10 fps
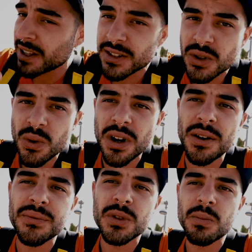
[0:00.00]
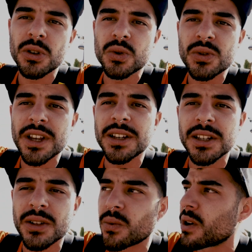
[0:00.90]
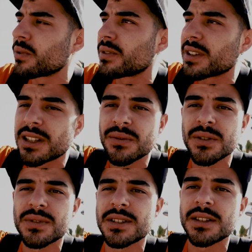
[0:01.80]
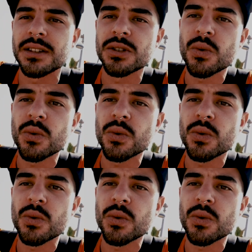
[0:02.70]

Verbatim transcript: and it's so comfortable to take it around Tel Aviv city.